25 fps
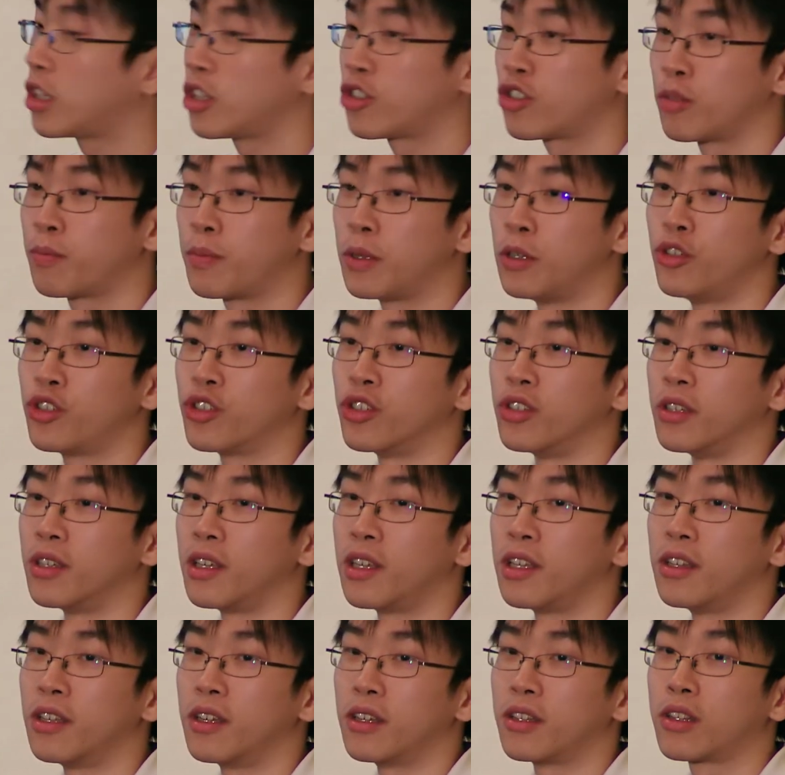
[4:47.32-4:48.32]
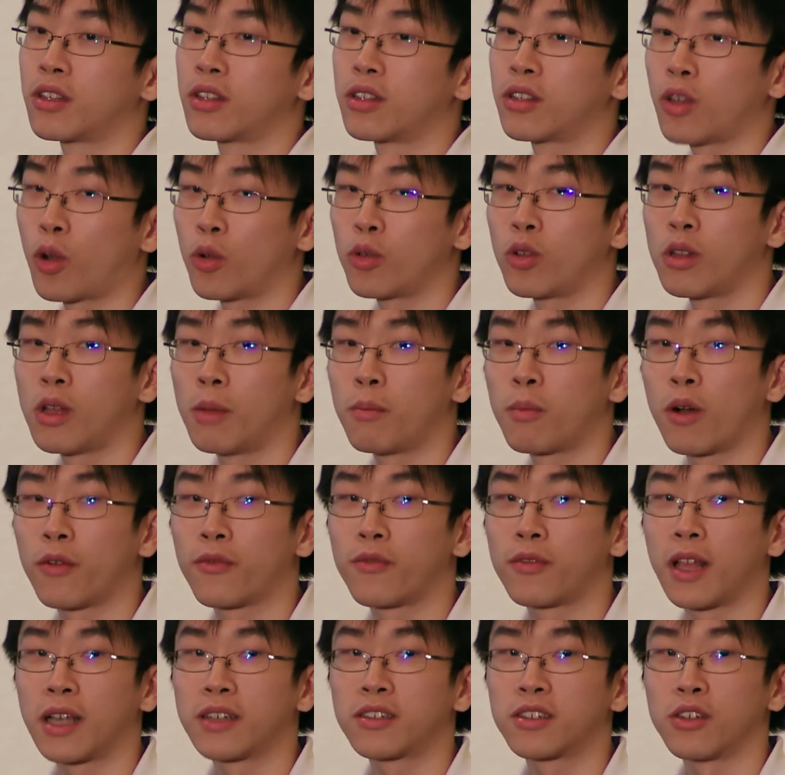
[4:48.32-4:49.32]
distribution in the total number of
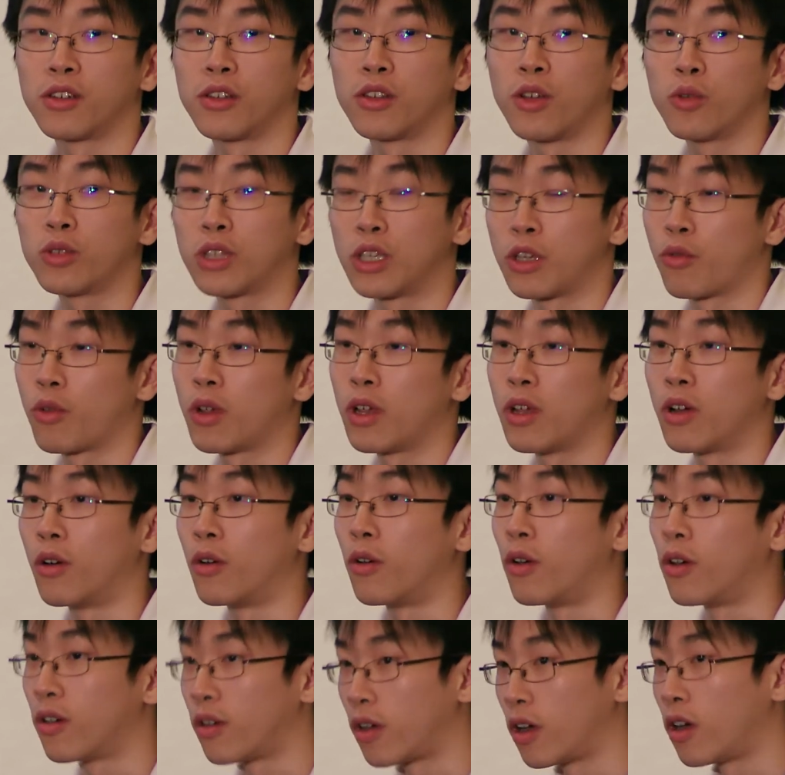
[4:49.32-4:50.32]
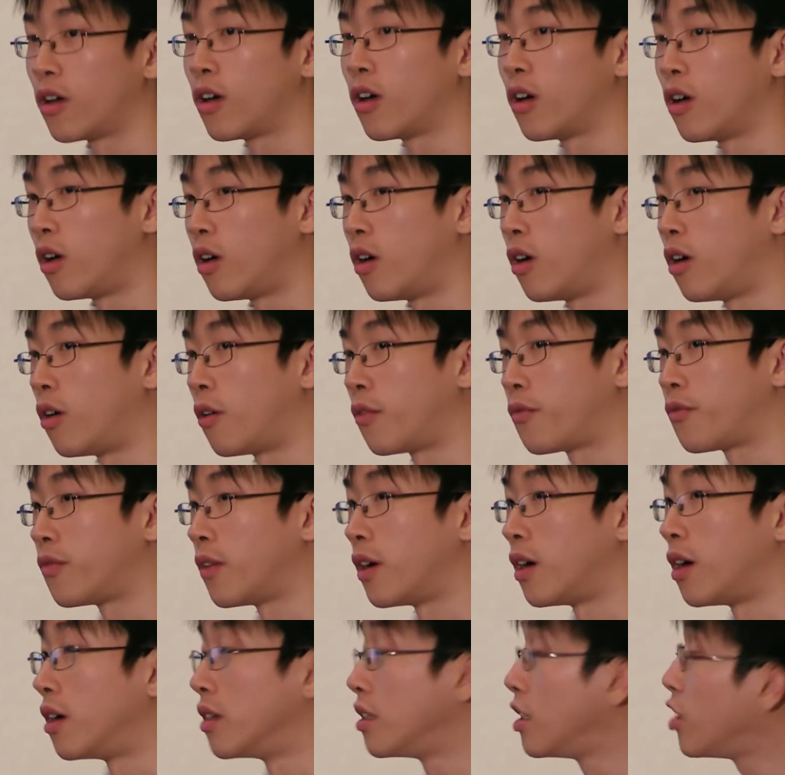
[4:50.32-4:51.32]
connections, node degree of
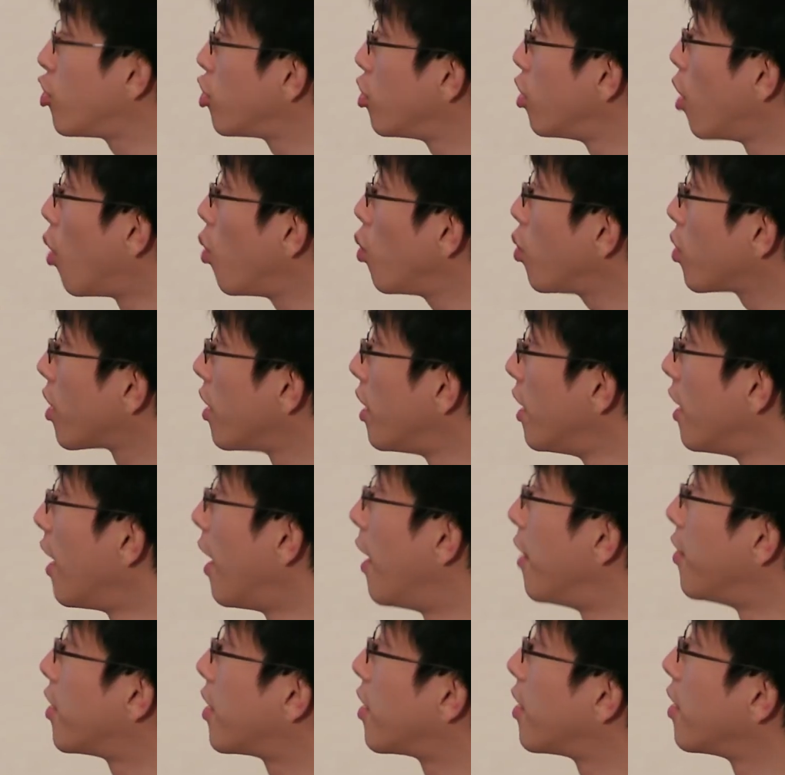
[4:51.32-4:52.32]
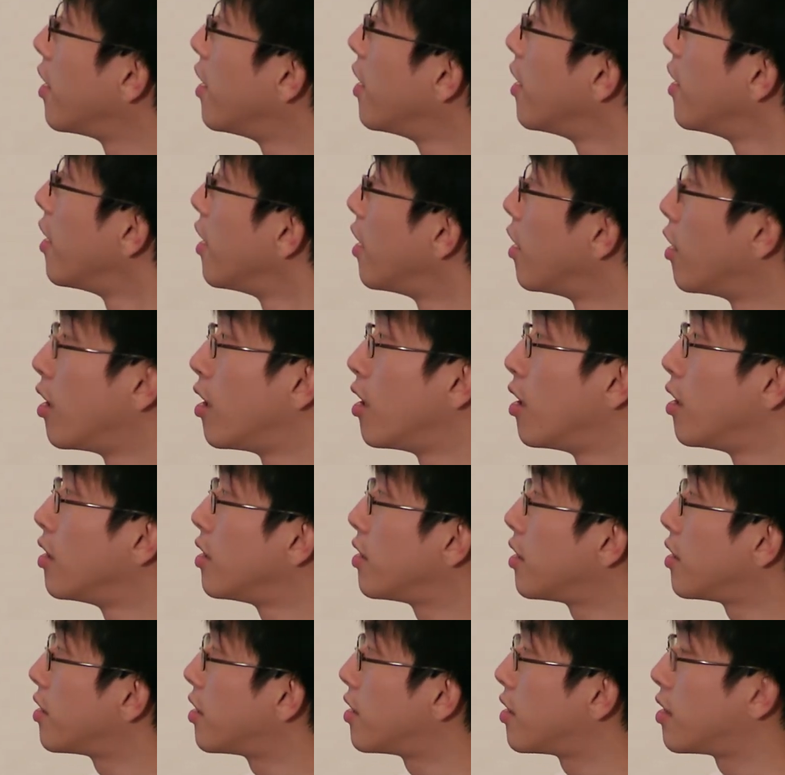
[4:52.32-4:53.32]
each node. And
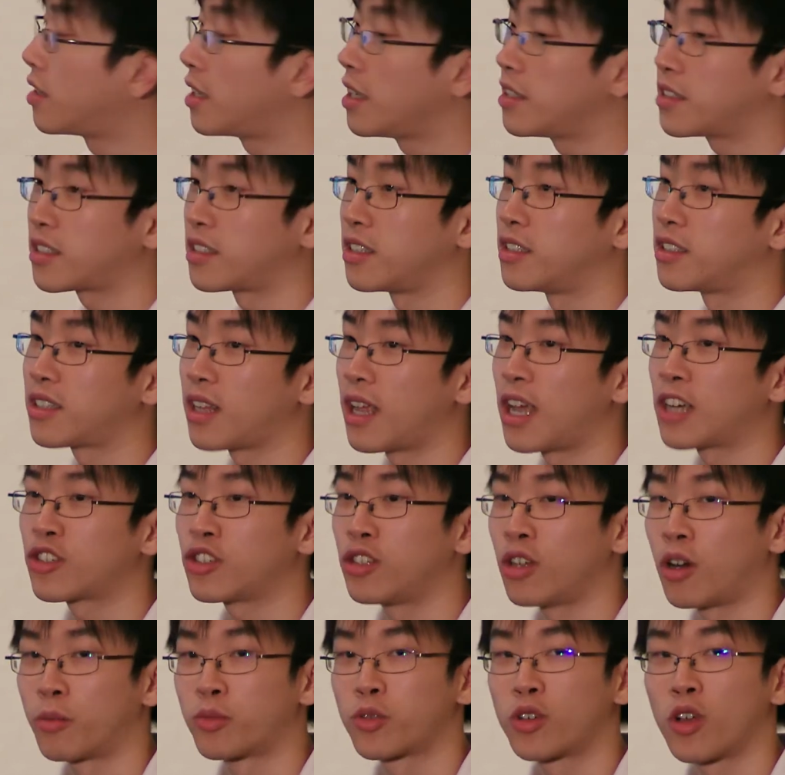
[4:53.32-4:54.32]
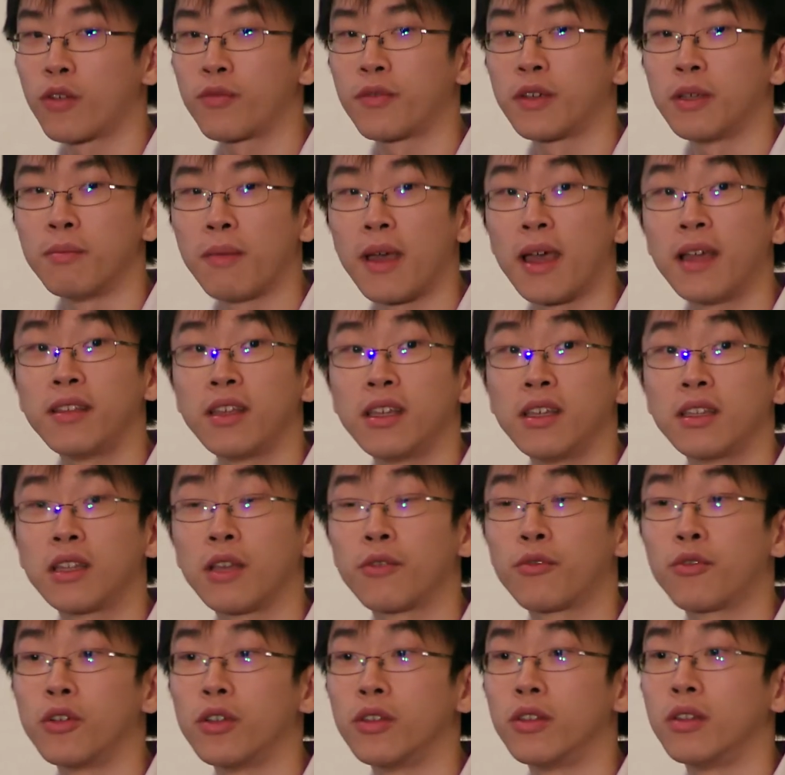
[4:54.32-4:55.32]
this is actually observed in many
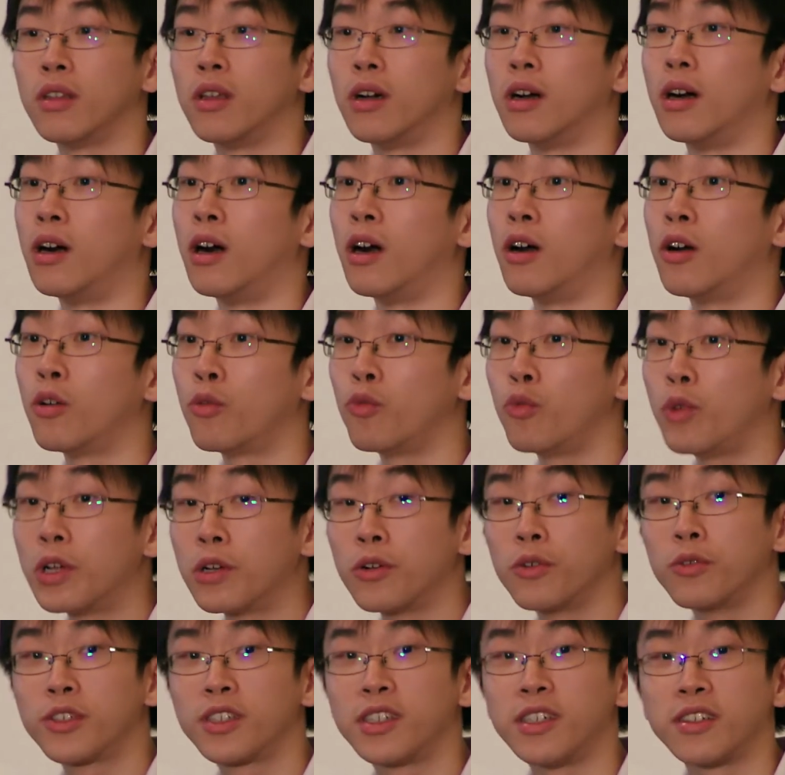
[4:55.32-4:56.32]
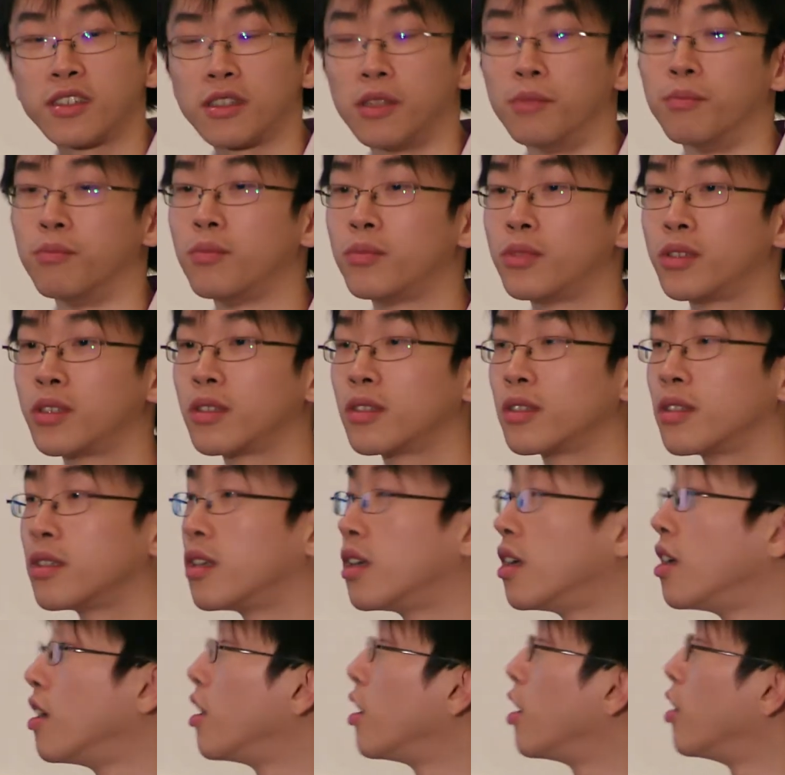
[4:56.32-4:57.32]
different real systems,
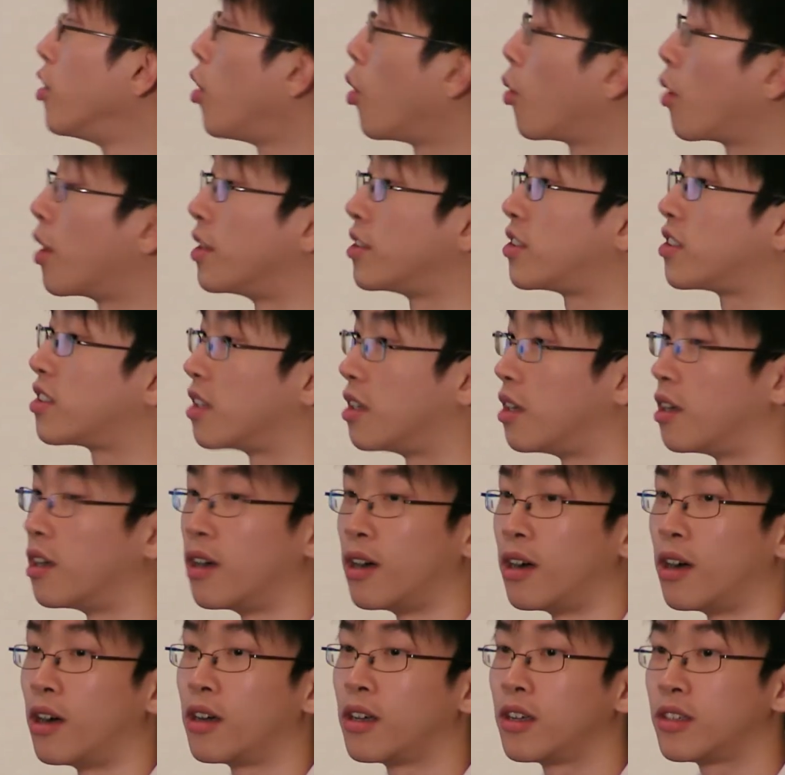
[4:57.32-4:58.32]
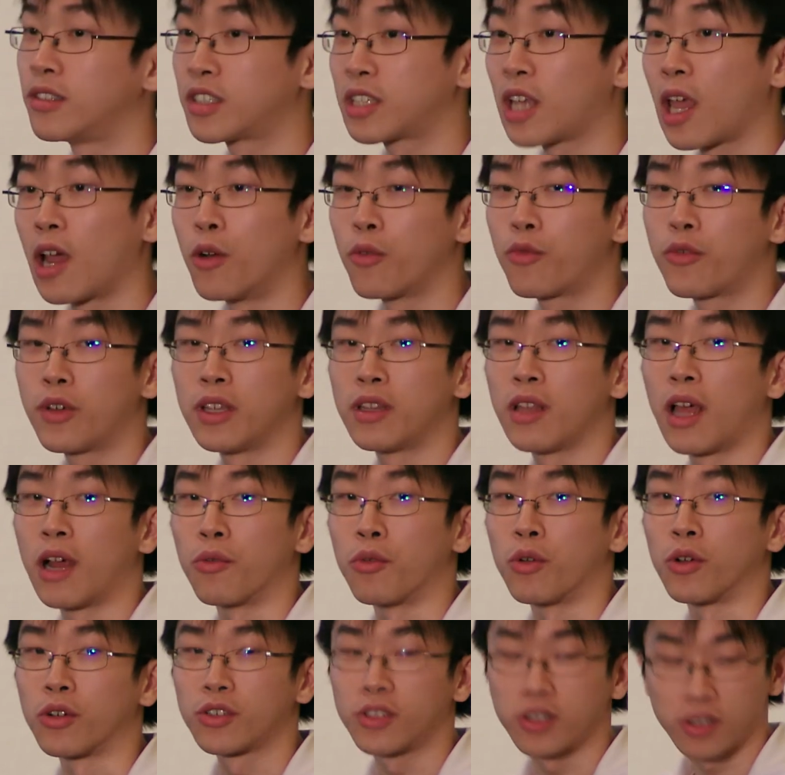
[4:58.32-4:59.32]
known as scale-free
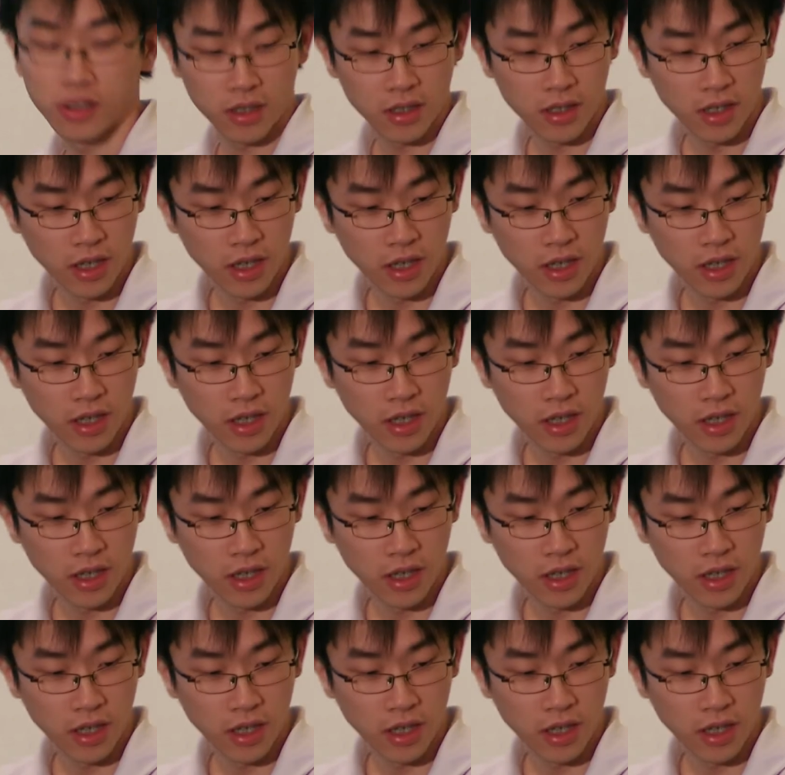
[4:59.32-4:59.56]
networks.